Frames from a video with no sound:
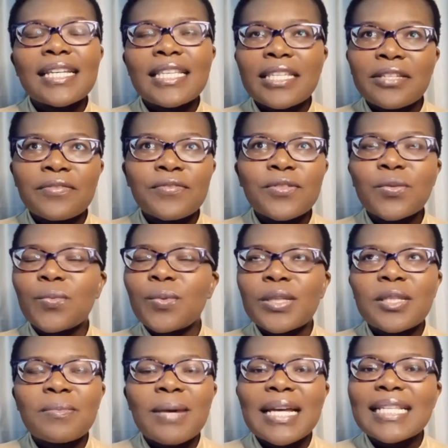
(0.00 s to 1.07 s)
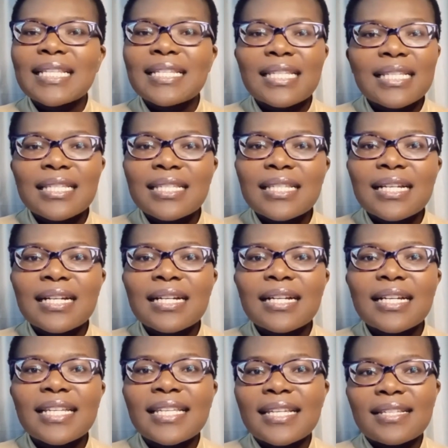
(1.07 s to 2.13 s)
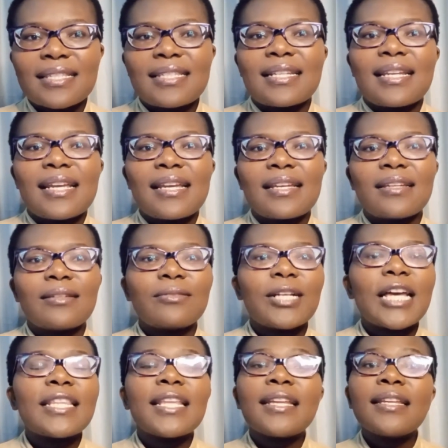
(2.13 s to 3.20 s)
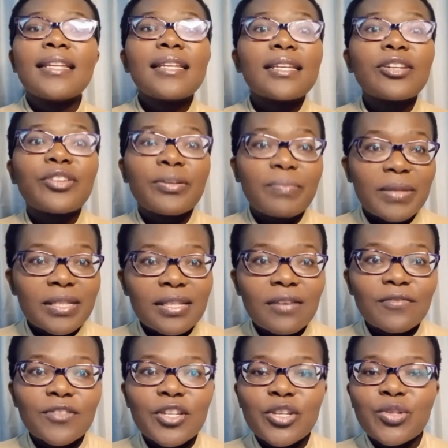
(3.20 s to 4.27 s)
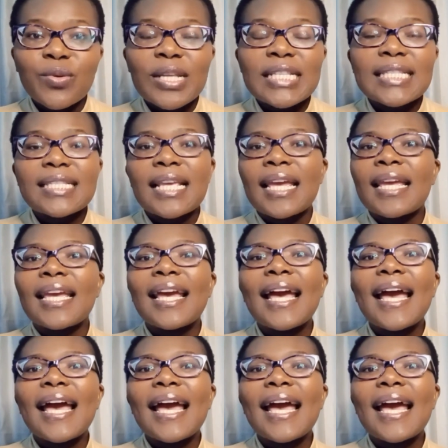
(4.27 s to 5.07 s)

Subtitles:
gifts with my sister yesterday. And then Nikki repeats after you and say,